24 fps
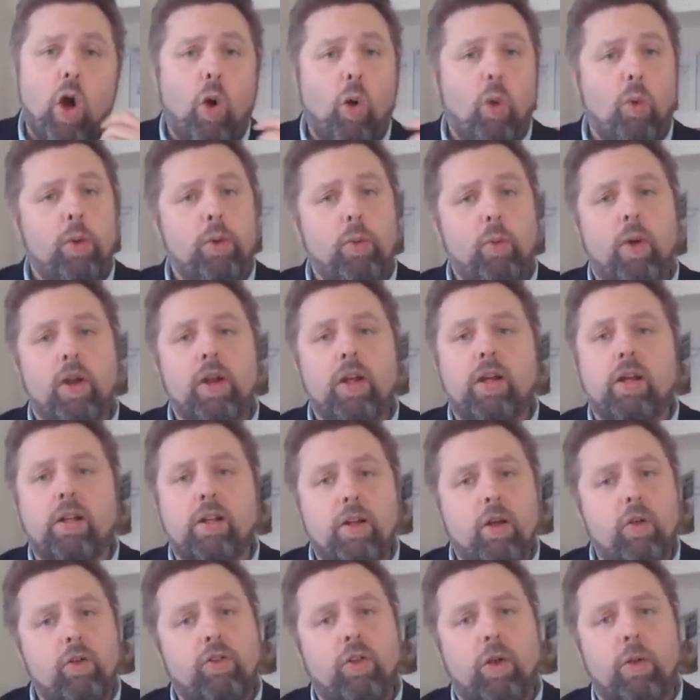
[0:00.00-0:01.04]
Or we want to
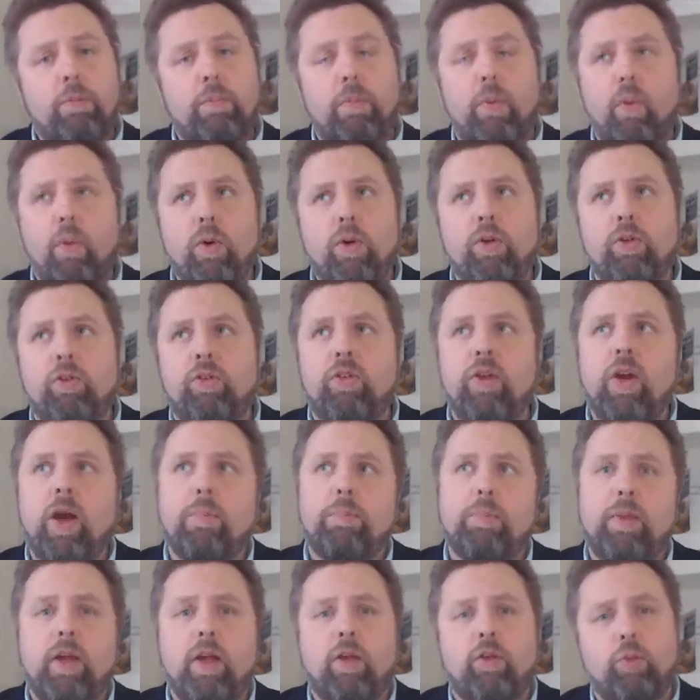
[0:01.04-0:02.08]
close our borders
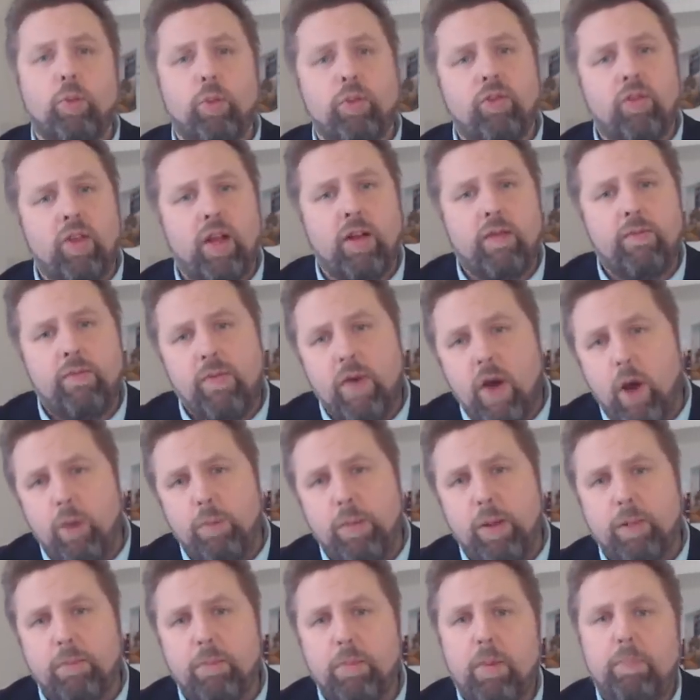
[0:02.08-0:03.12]
not because we're xenophobic,